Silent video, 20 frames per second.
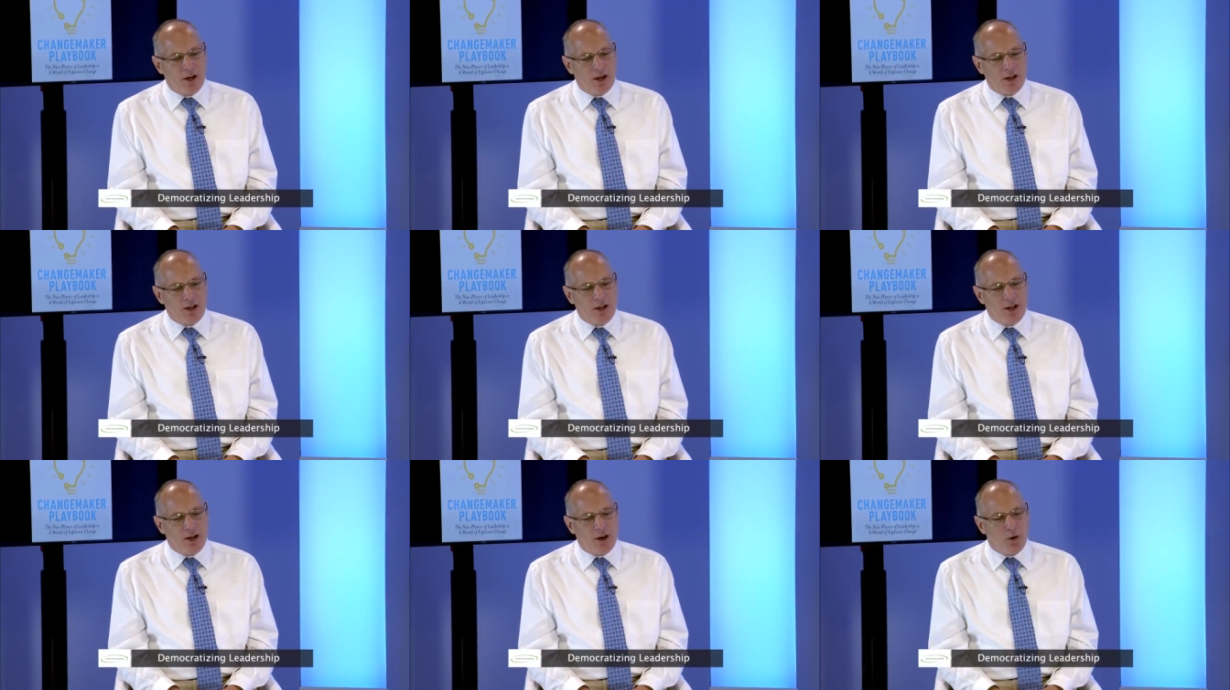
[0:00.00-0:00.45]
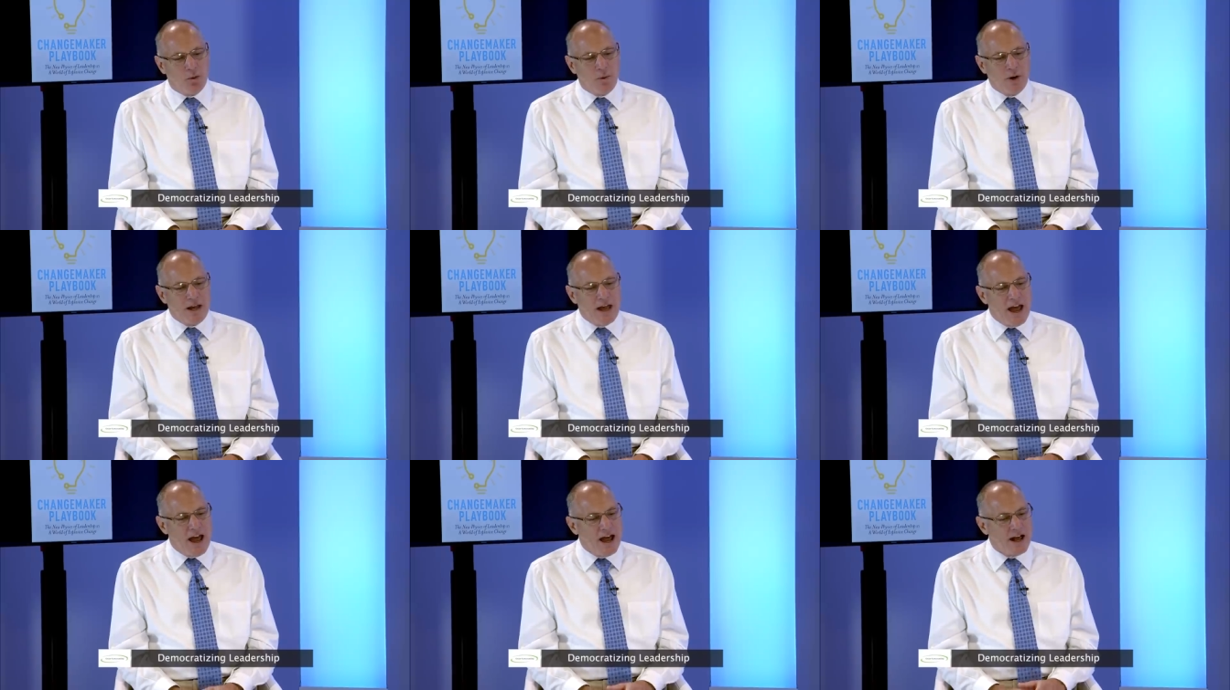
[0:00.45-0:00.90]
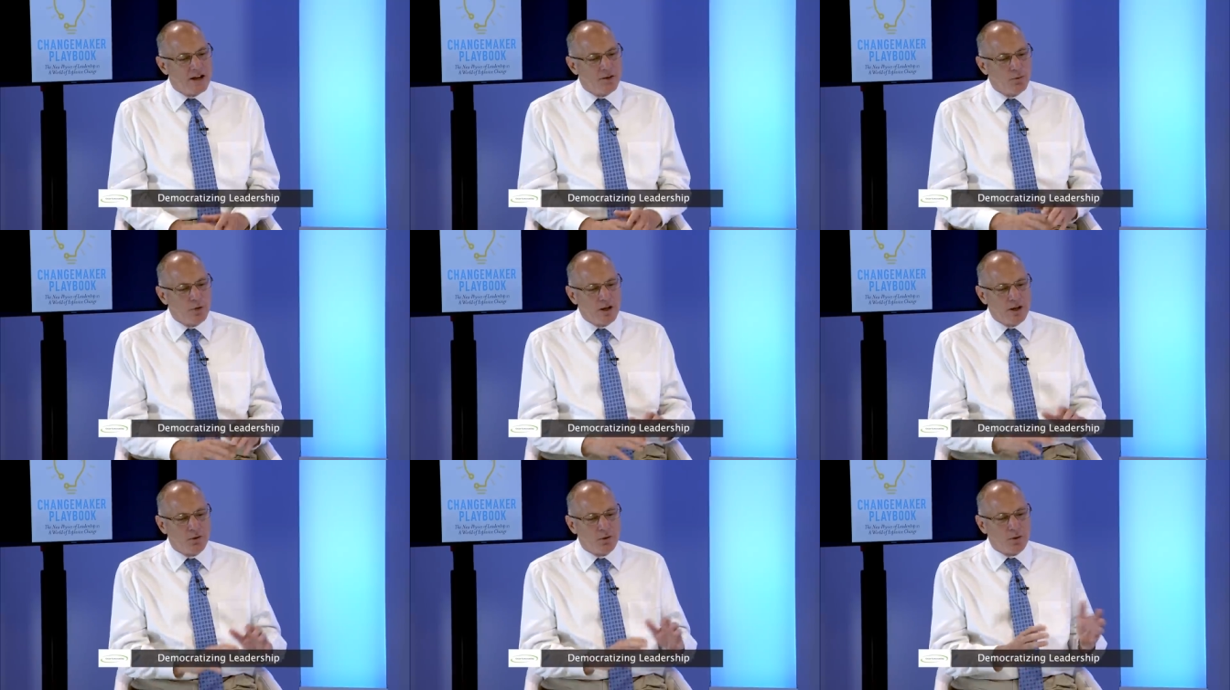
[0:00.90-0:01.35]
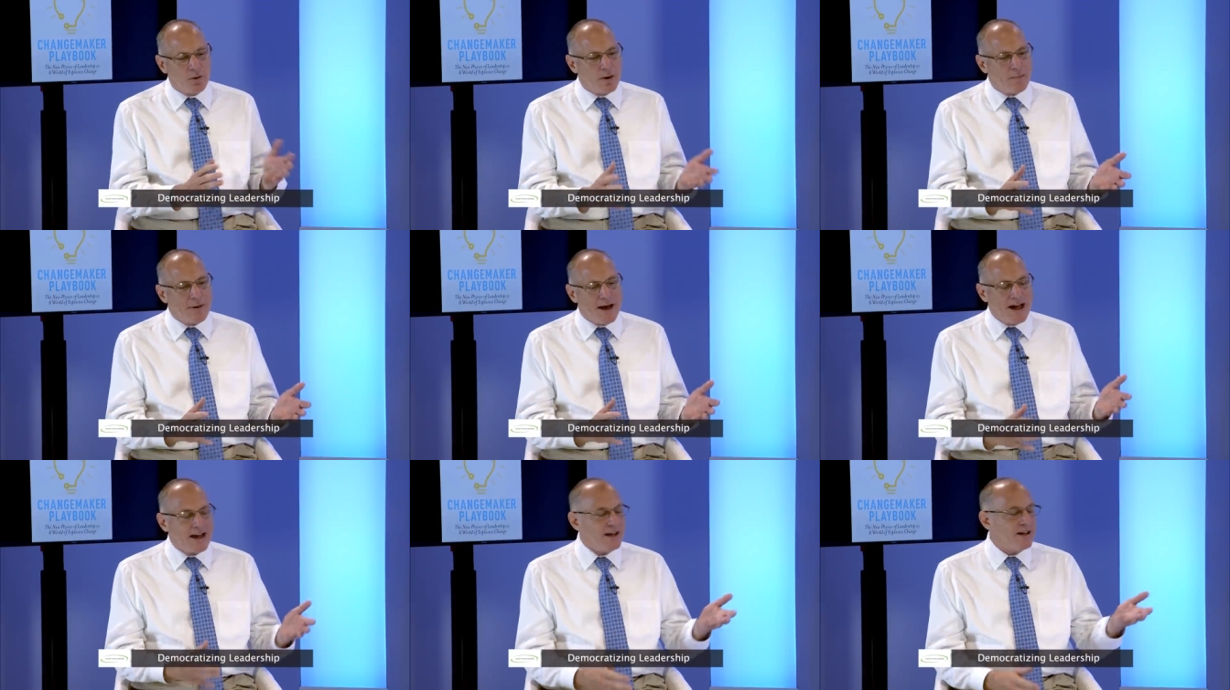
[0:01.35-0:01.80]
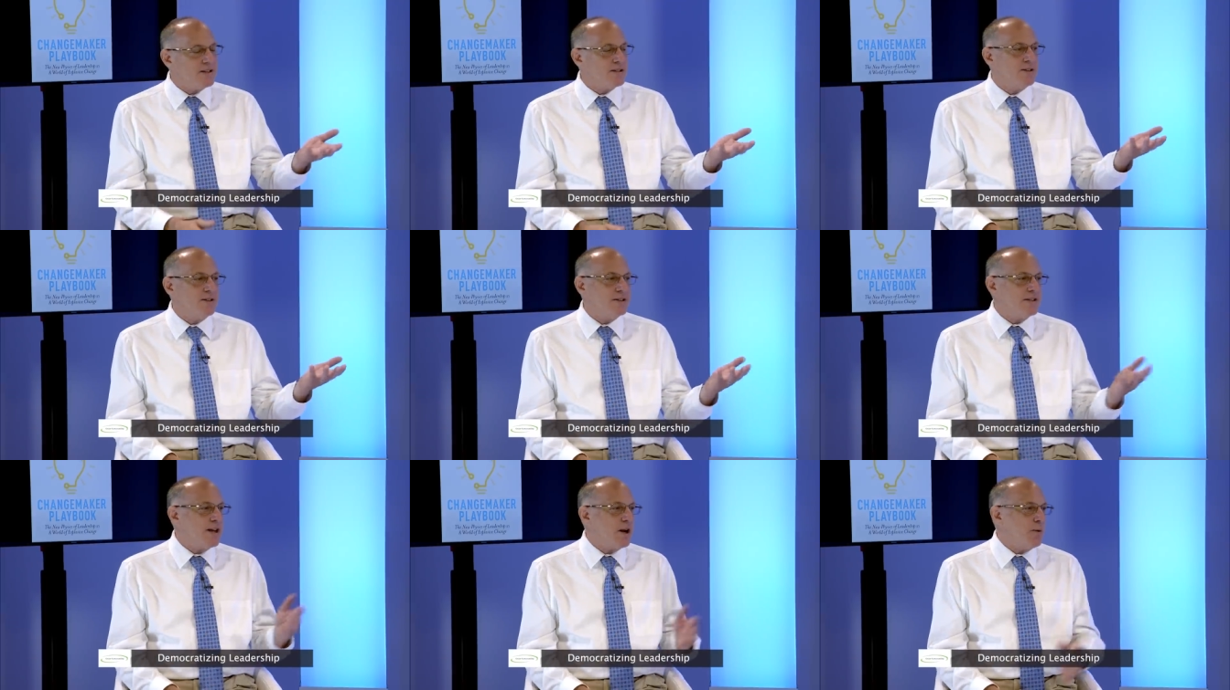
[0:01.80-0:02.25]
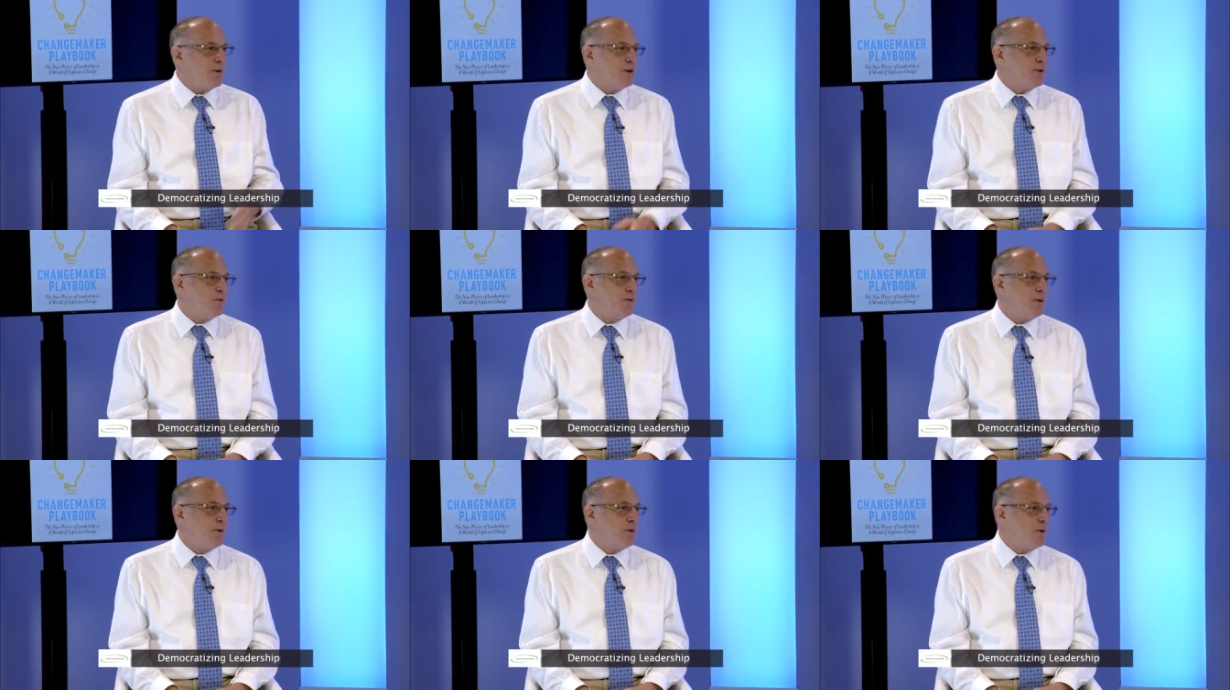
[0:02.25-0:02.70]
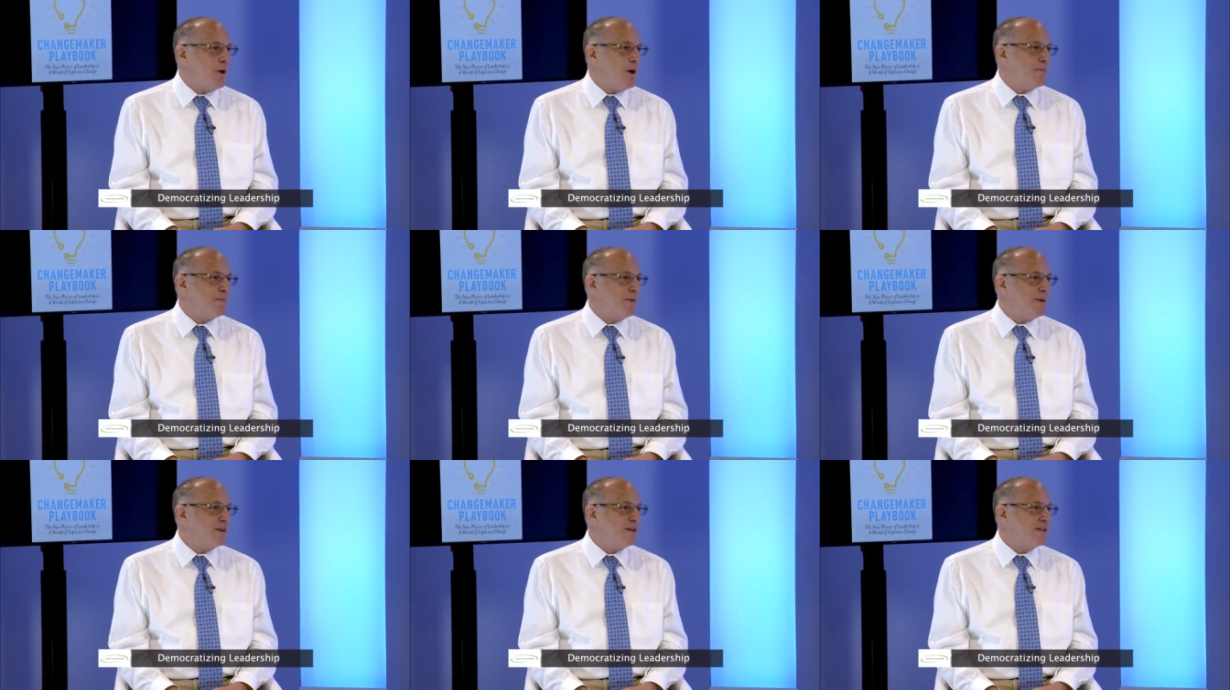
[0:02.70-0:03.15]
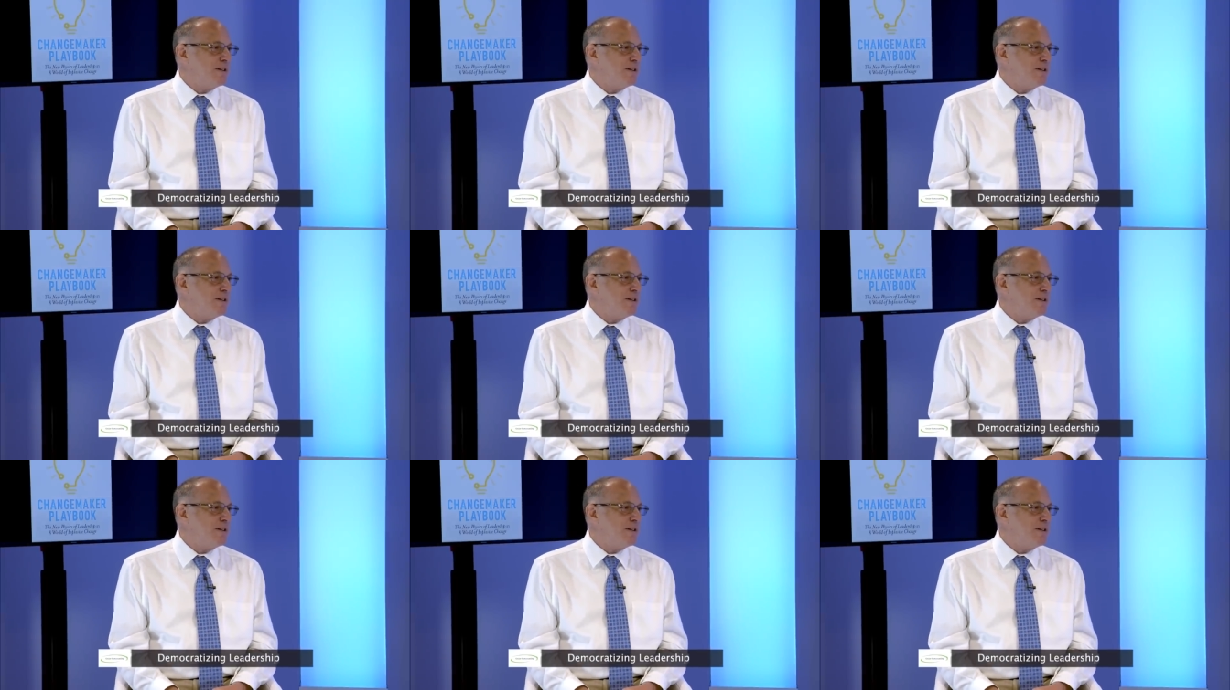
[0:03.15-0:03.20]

you know, we had, we grew up, I guess you'd say we, we grew up,